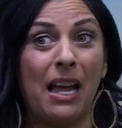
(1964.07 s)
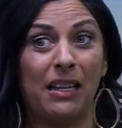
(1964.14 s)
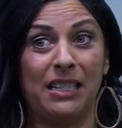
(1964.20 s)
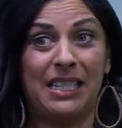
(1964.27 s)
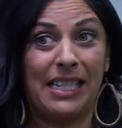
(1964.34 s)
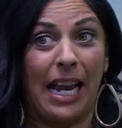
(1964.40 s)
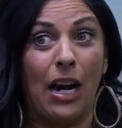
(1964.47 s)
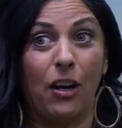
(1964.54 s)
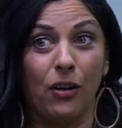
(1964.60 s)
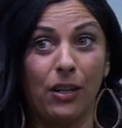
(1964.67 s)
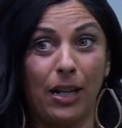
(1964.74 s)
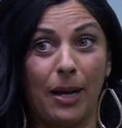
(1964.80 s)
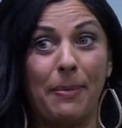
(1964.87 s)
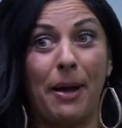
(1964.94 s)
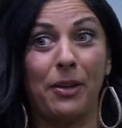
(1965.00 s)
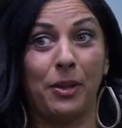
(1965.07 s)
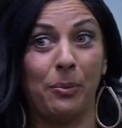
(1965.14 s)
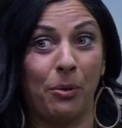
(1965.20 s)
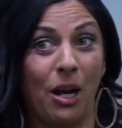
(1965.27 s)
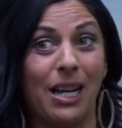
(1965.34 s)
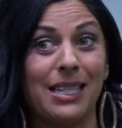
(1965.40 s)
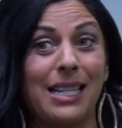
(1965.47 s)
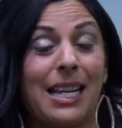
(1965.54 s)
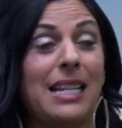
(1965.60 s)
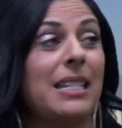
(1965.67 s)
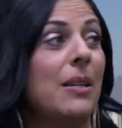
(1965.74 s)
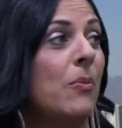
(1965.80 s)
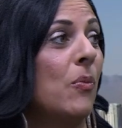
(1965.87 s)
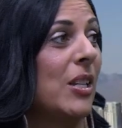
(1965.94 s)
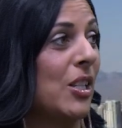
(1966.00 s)
scared about the process
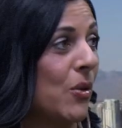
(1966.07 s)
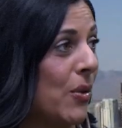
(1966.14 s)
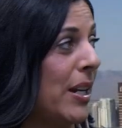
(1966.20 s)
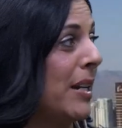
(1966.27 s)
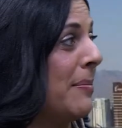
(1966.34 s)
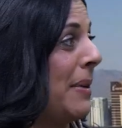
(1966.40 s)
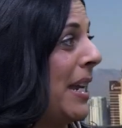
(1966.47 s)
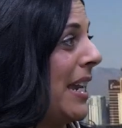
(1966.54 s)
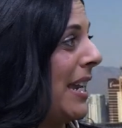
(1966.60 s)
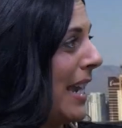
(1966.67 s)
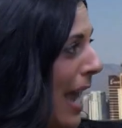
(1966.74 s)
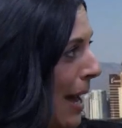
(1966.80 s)
and what's going to be